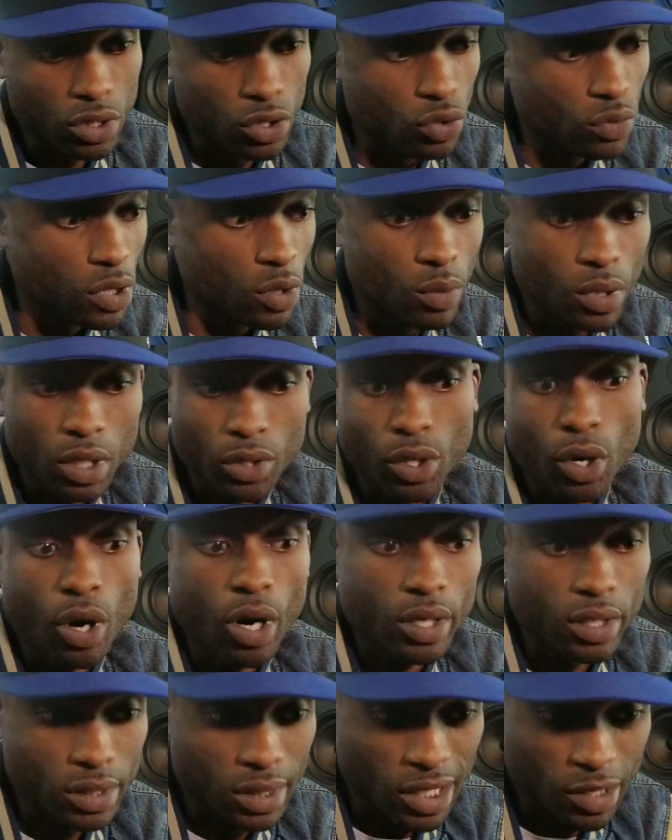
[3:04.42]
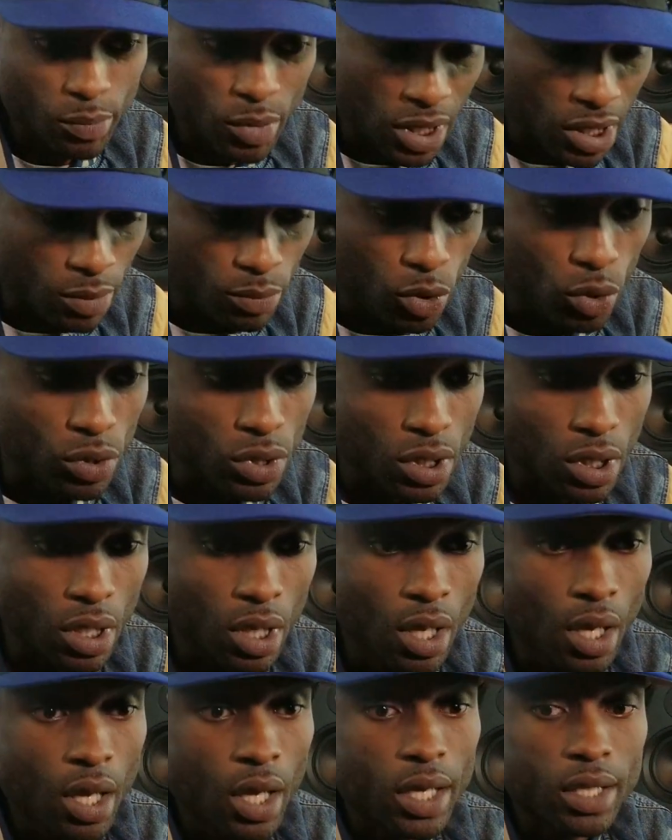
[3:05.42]
You deal with other artists that's making music.
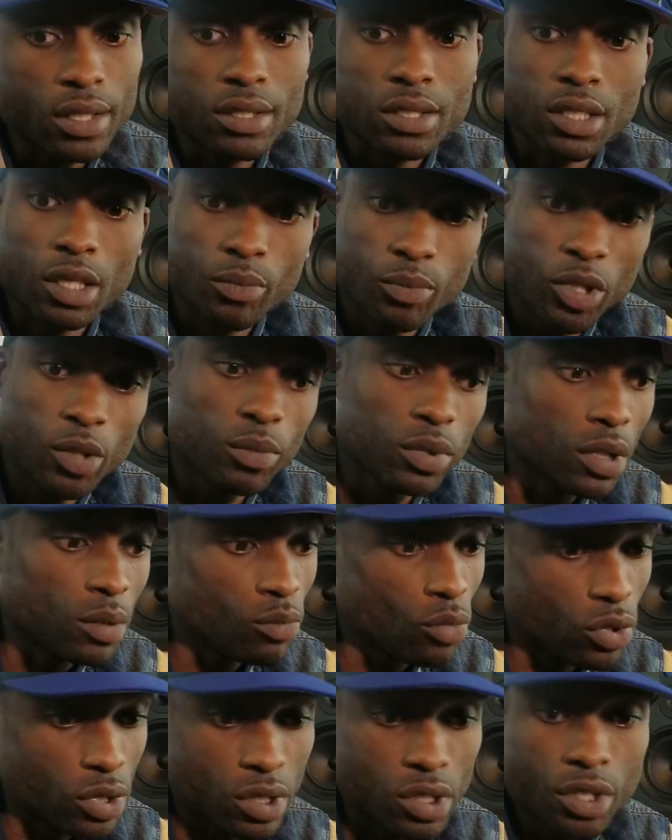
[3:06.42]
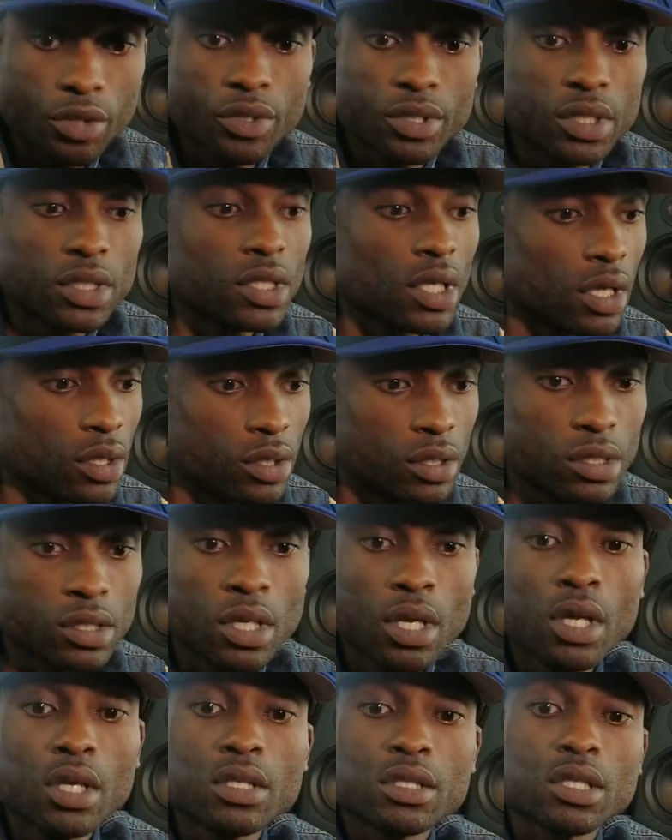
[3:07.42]
And some people are more serious than others.
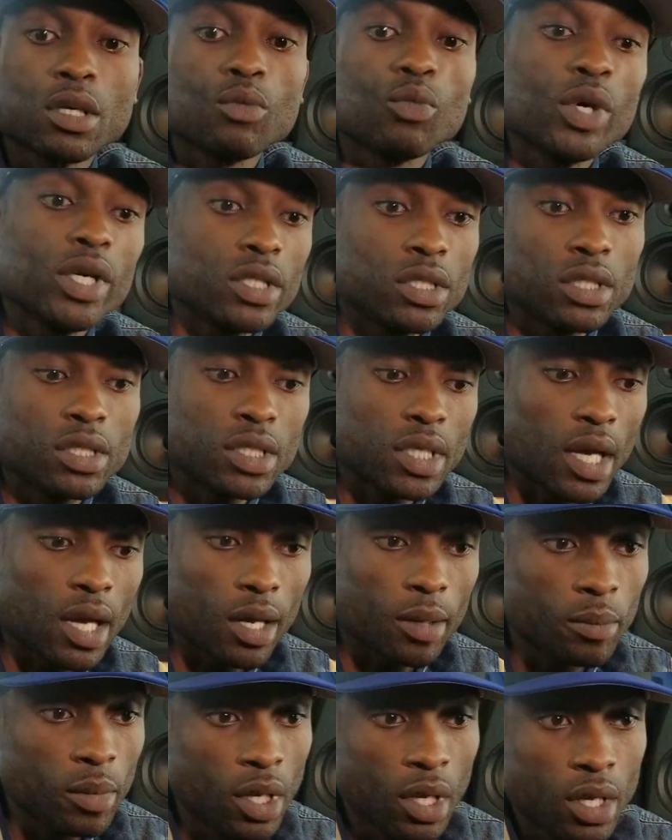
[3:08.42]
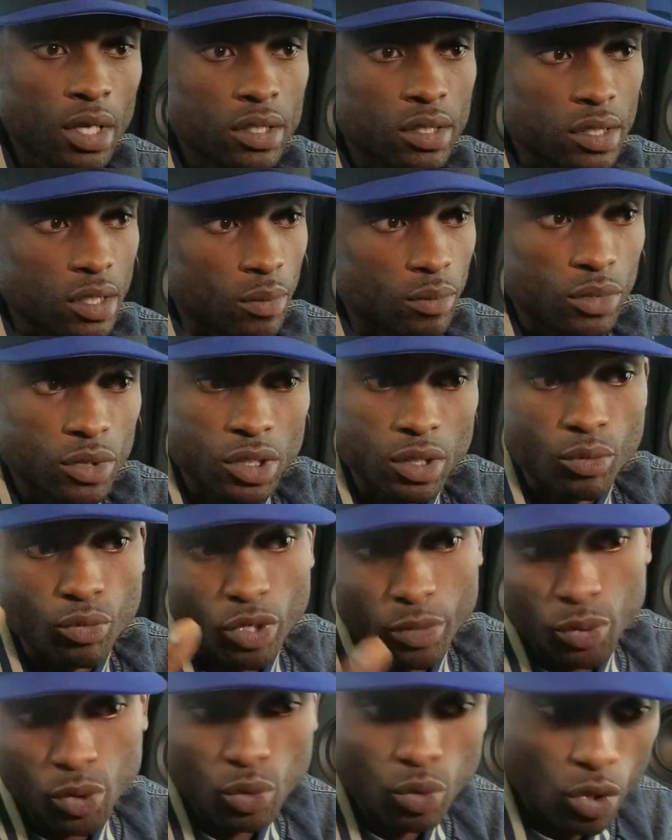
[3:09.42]
Some waste your time. Some
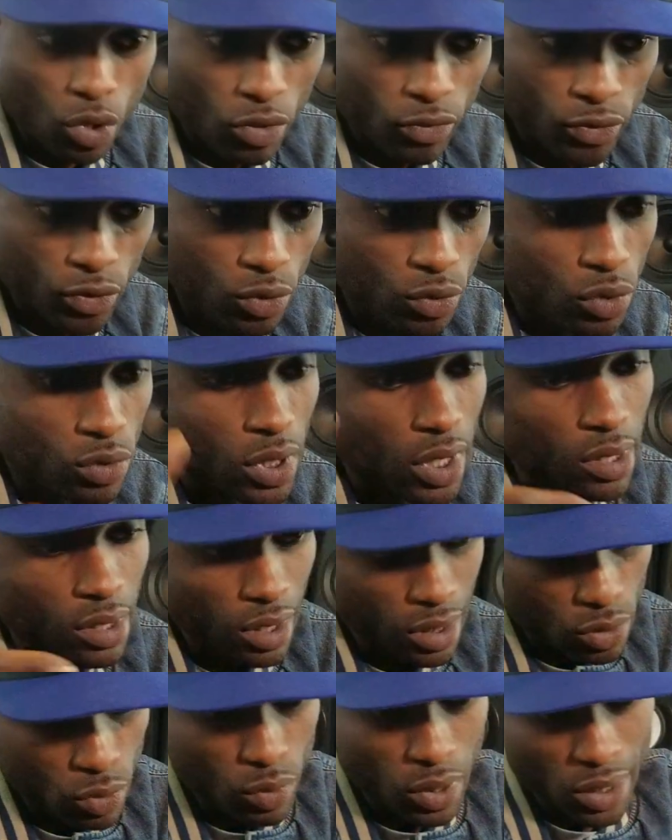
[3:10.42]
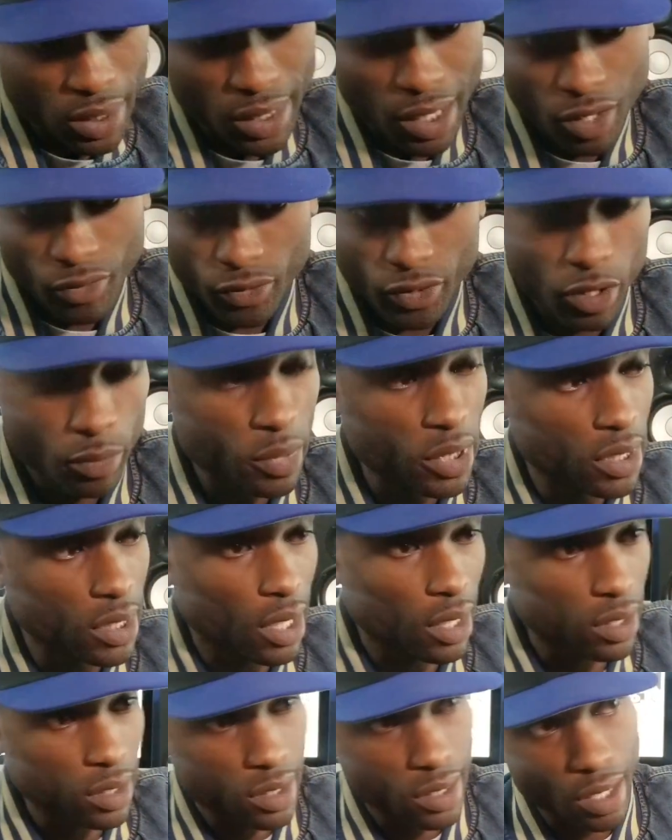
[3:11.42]
rip you off. You're looking out for them, and they're not
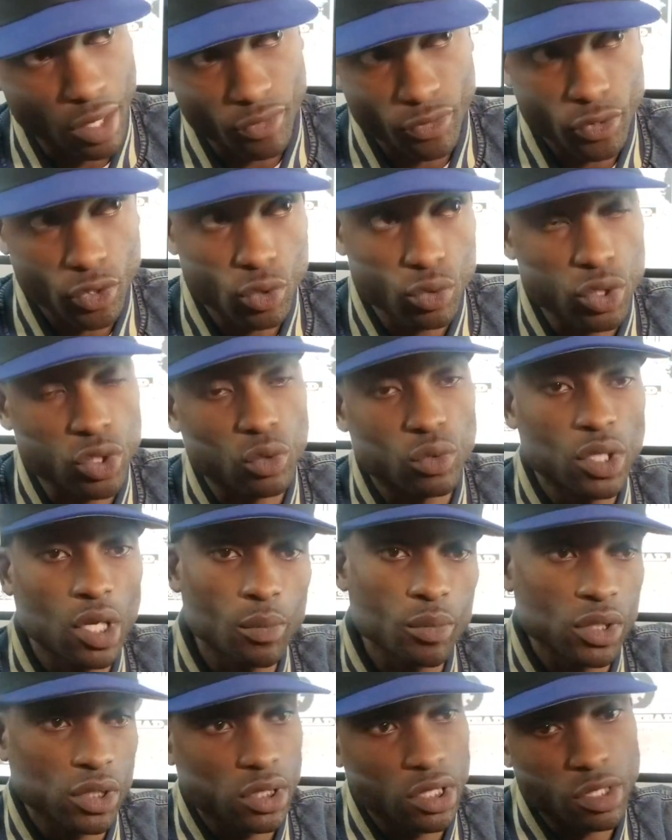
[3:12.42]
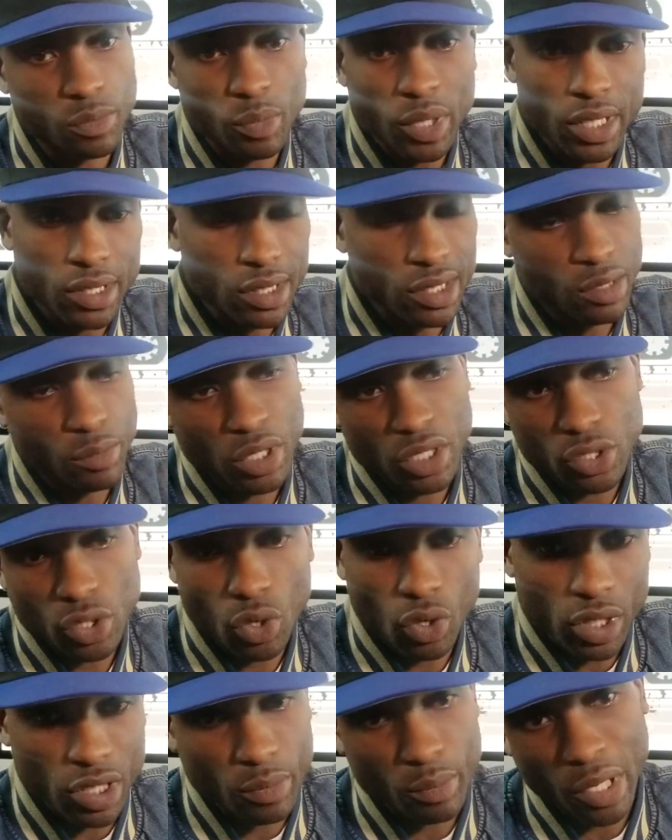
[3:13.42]
looking out for you. So numbers just basically me
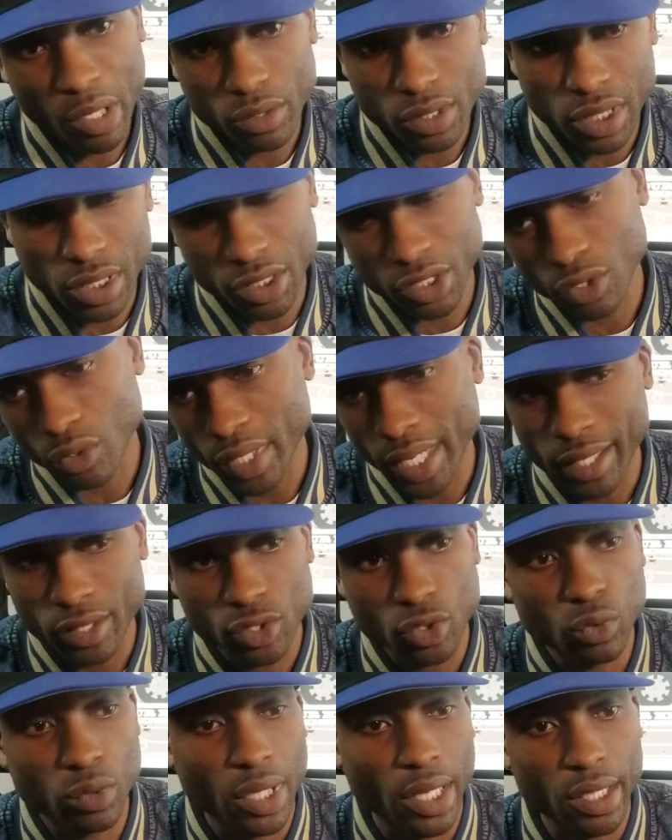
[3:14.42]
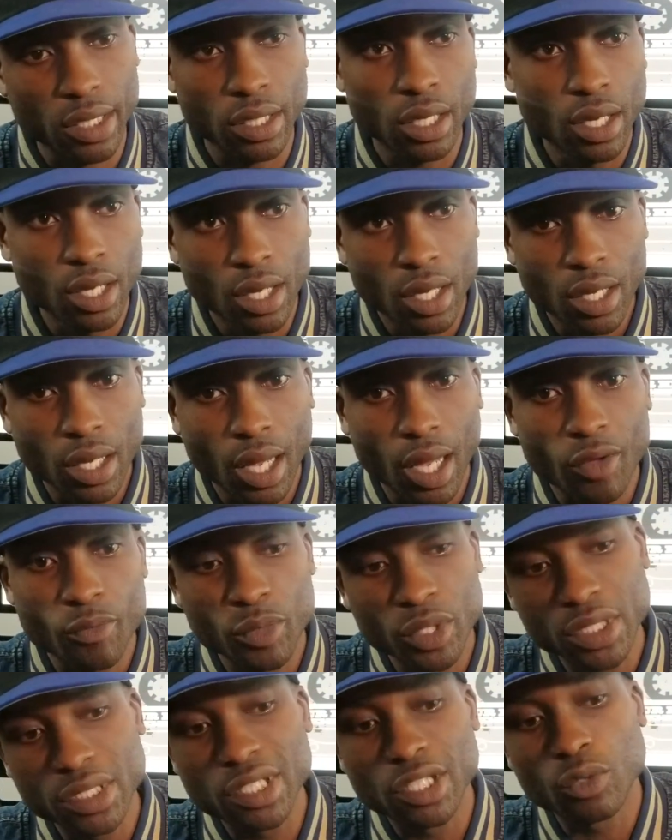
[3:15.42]
talking about touching on that too. Like I've
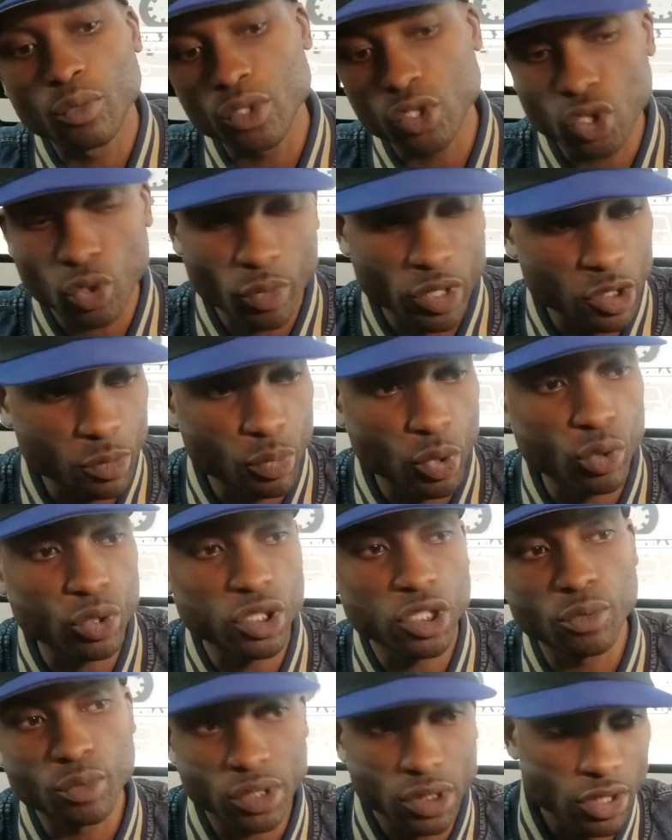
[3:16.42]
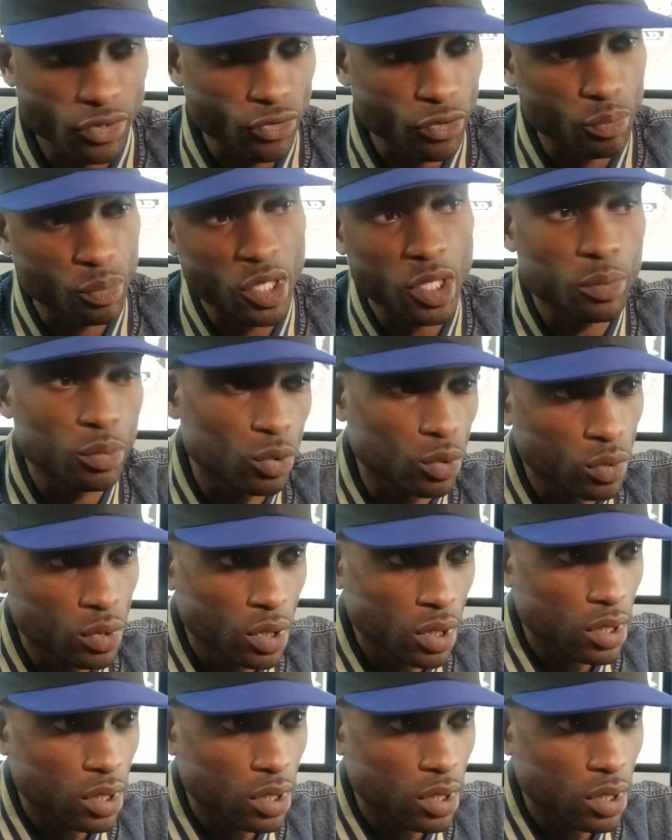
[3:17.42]
been dealing with so much bullshit with different people.